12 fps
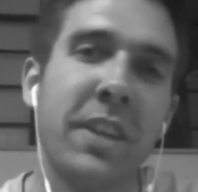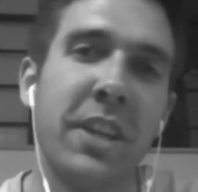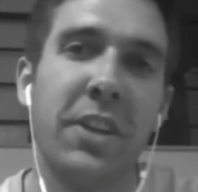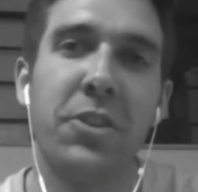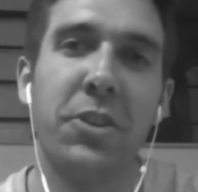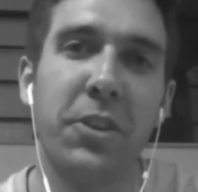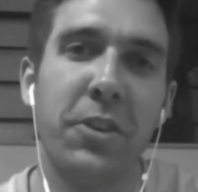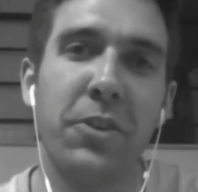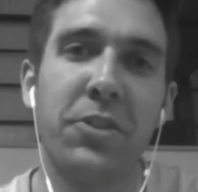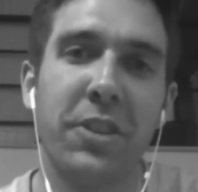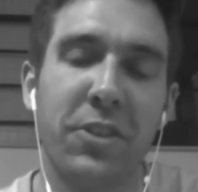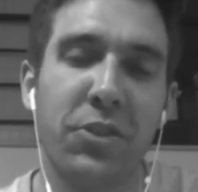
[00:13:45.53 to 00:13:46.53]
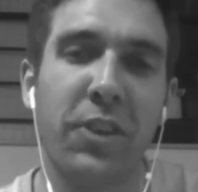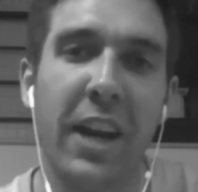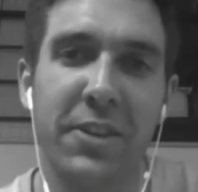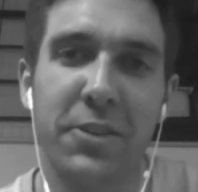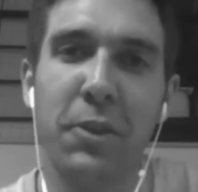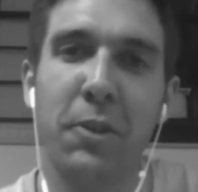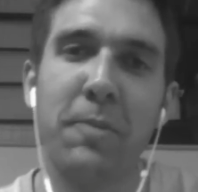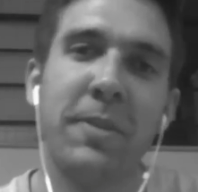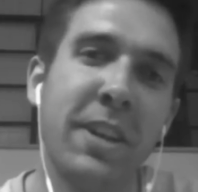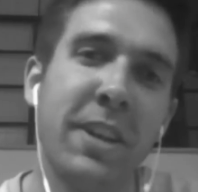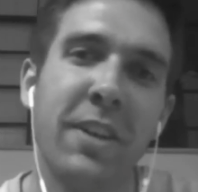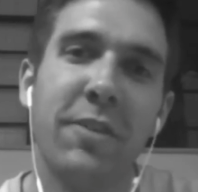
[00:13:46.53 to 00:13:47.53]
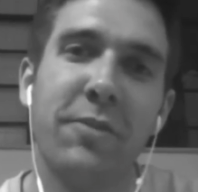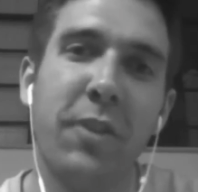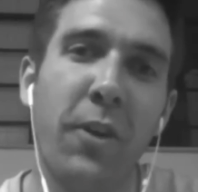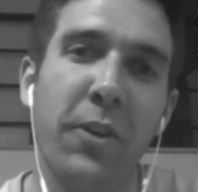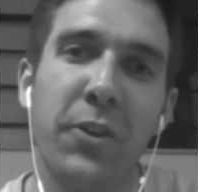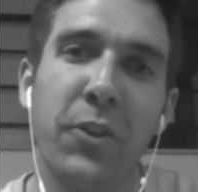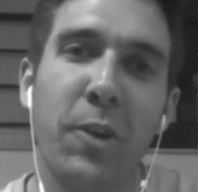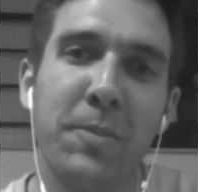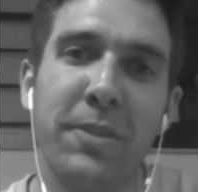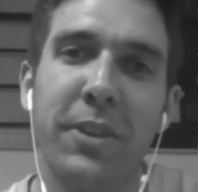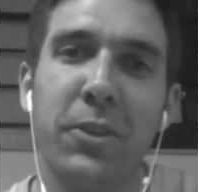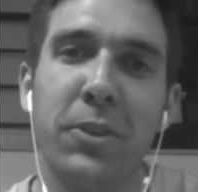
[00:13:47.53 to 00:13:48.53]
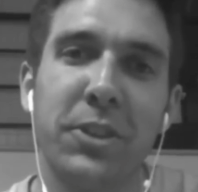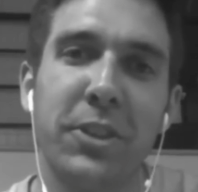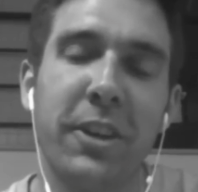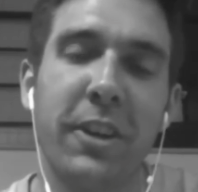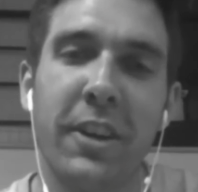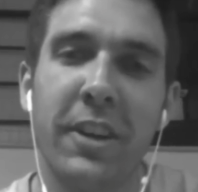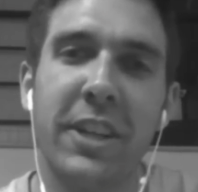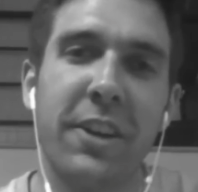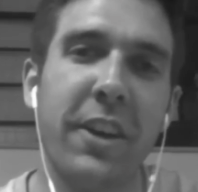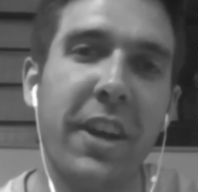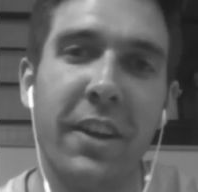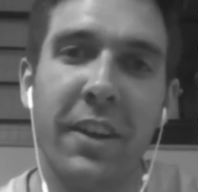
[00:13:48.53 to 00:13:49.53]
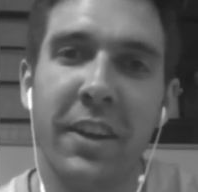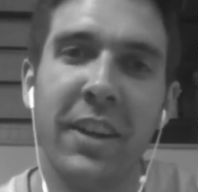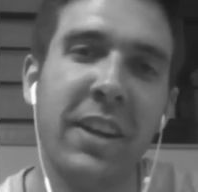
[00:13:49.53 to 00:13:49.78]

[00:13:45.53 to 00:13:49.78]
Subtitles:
you should try to follow the norms of the culture you're in.